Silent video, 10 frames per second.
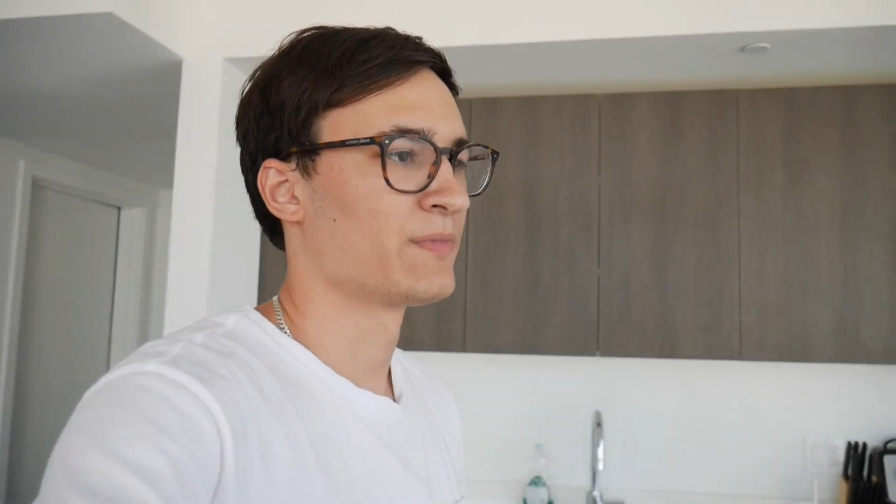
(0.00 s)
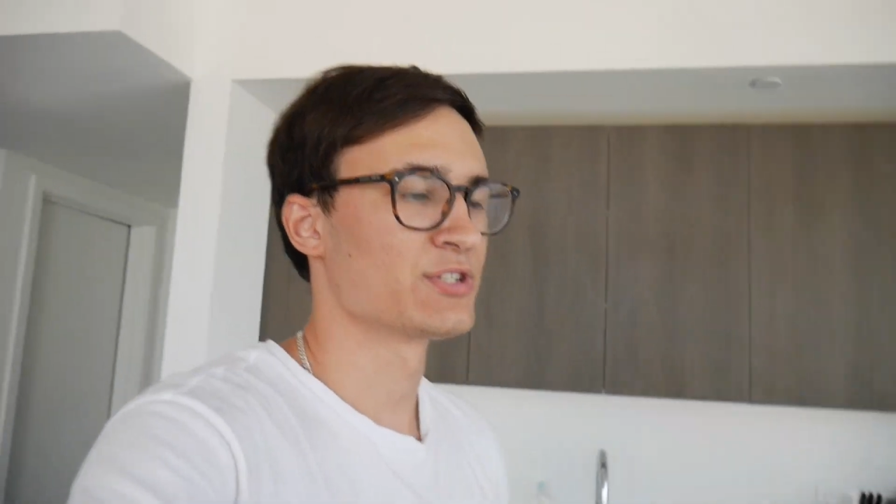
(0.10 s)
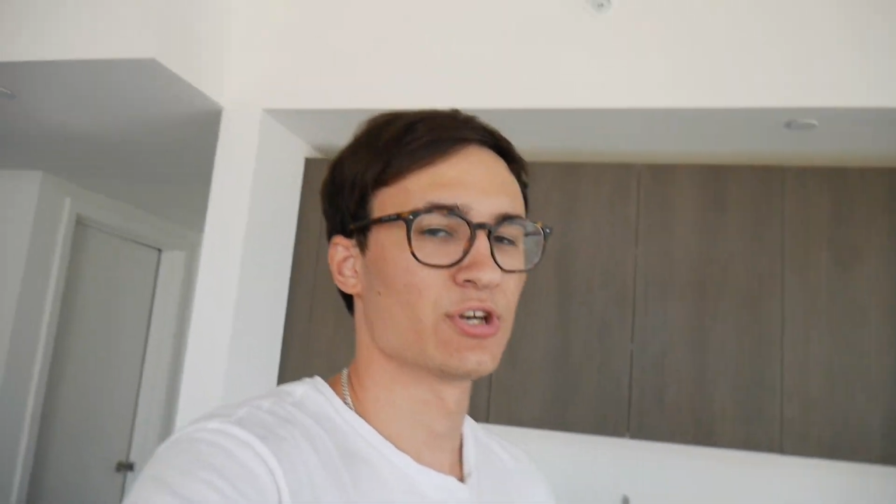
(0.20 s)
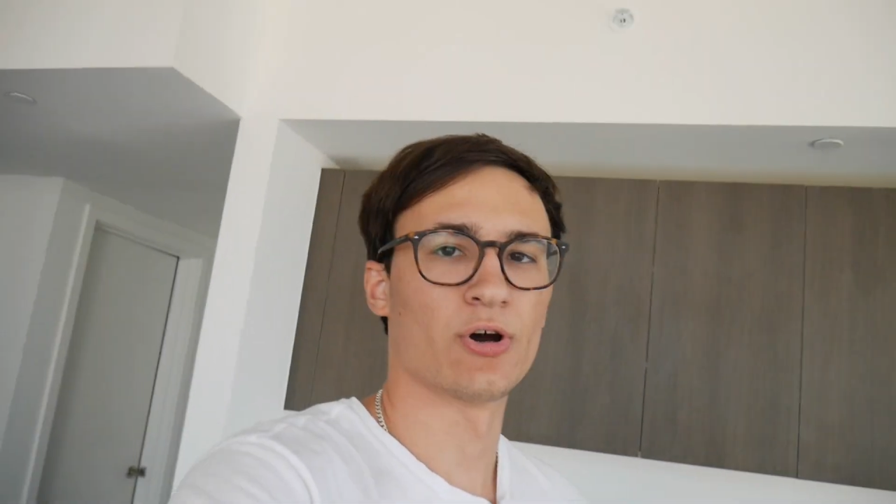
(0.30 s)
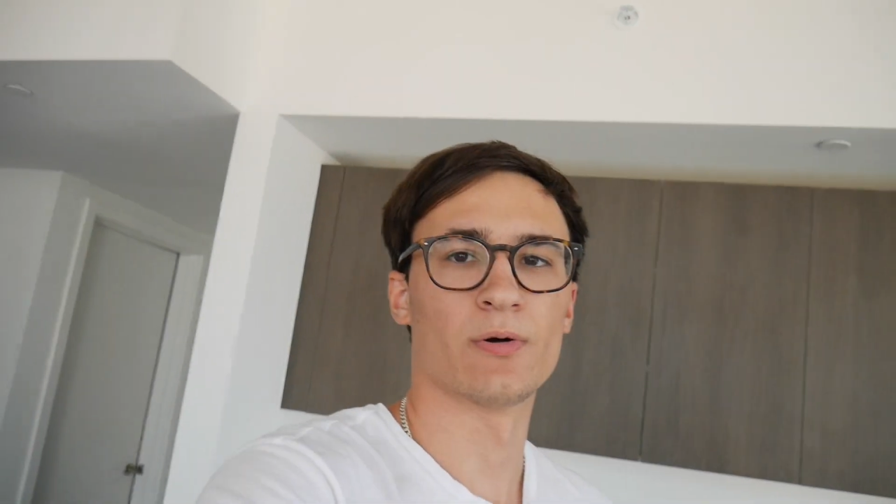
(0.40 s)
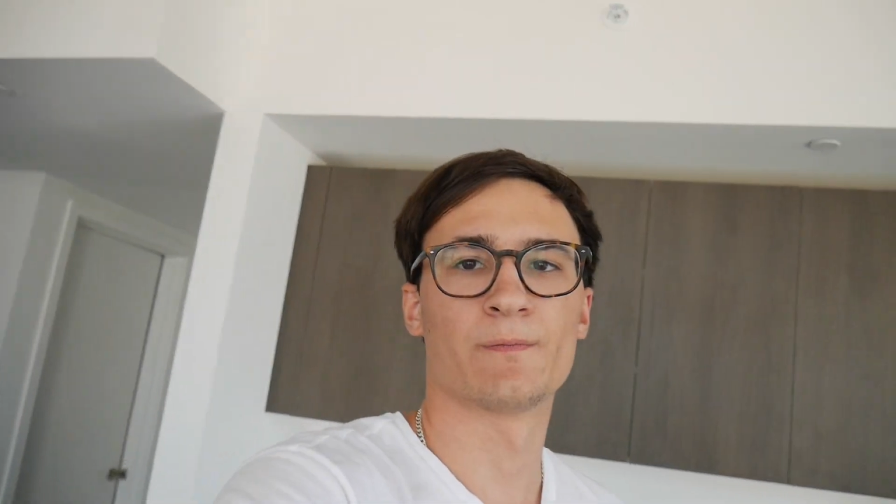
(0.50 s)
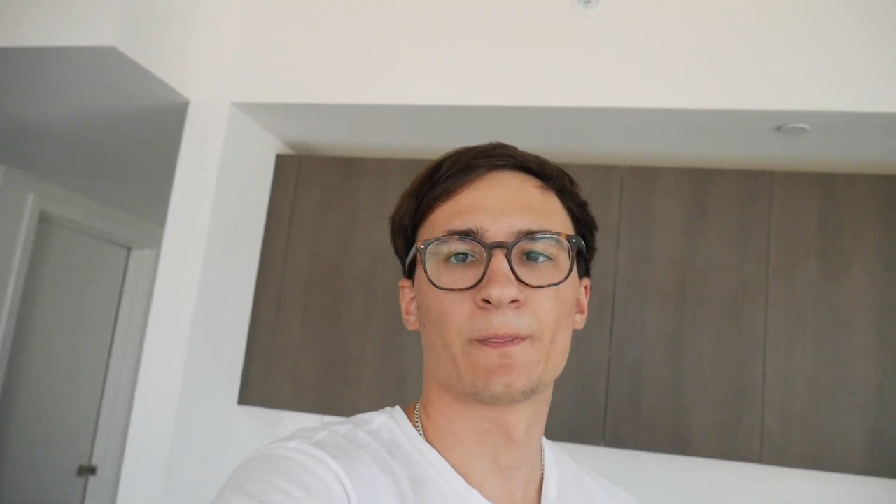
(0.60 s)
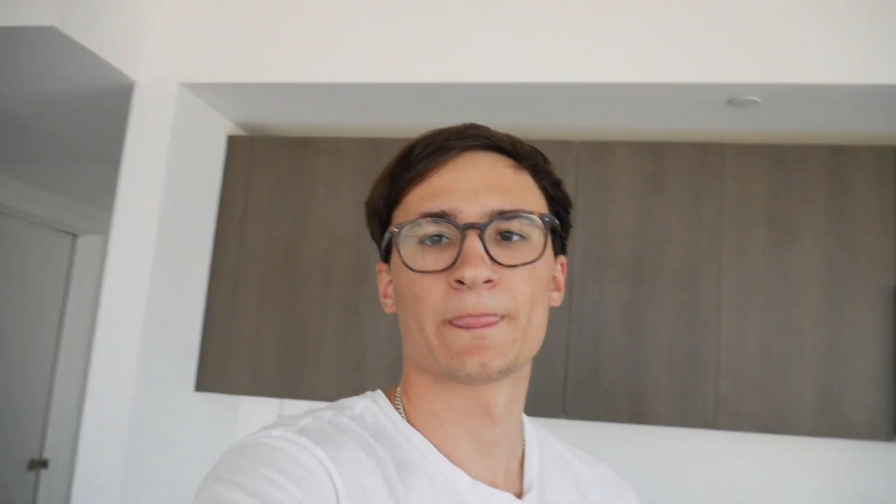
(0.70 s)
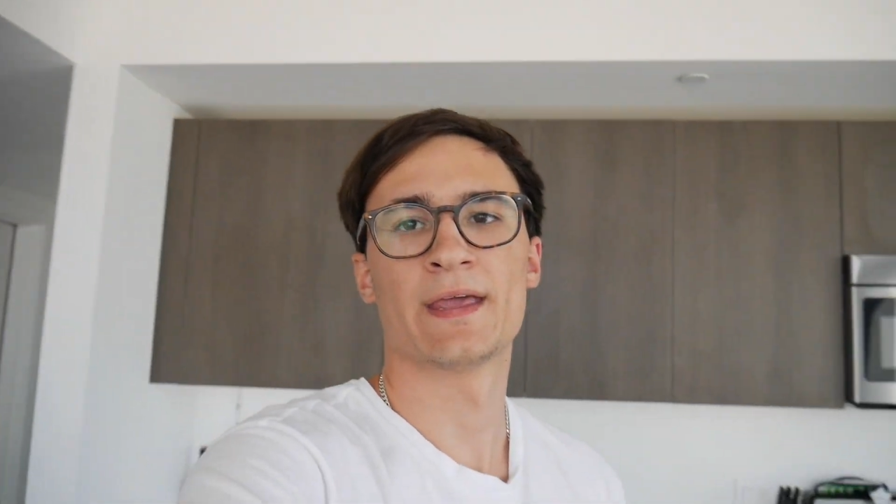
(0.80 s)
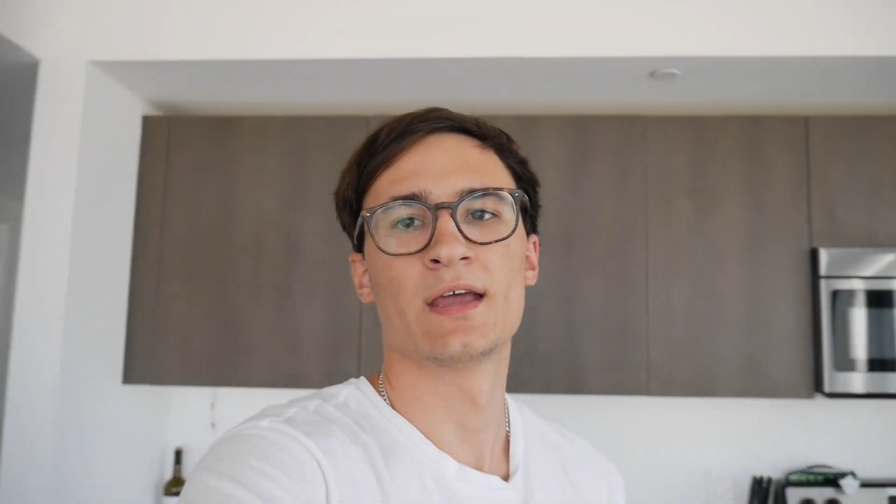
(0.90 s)
So,
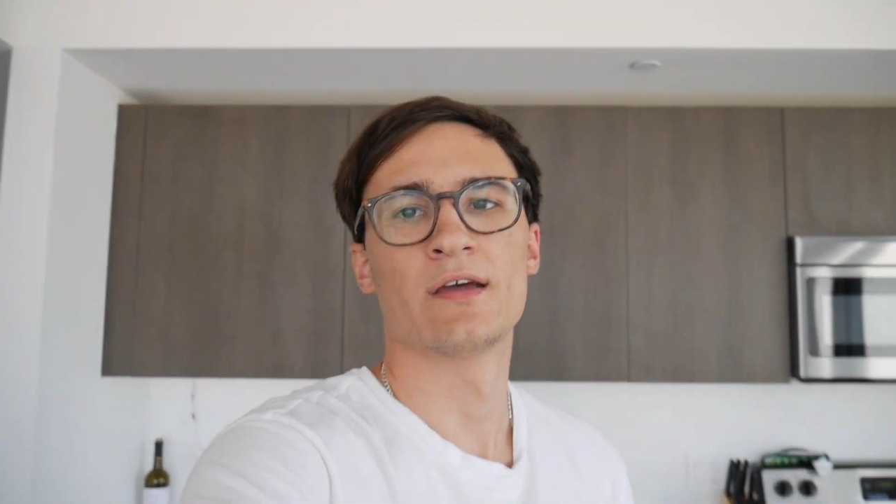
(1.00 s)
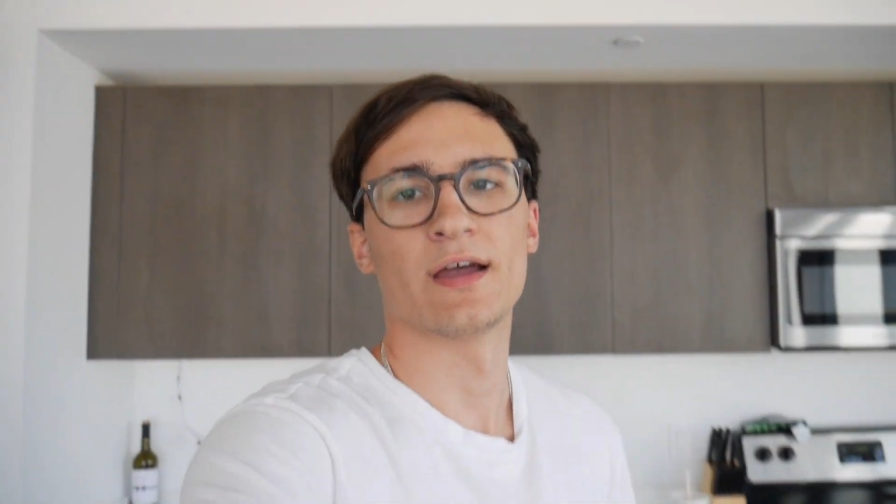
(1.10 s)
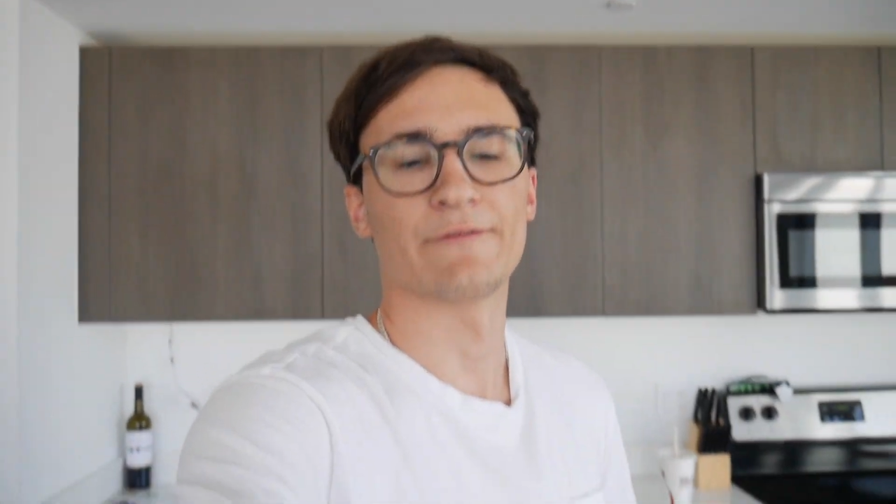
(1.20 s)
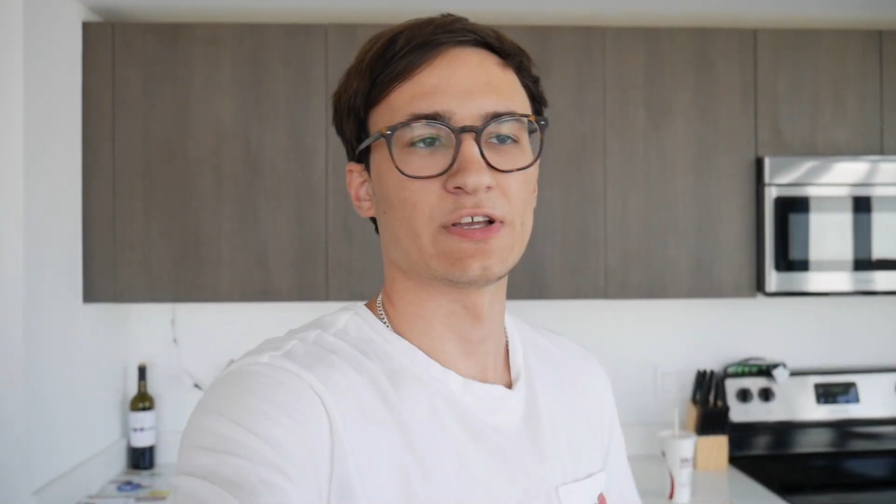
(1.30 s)
and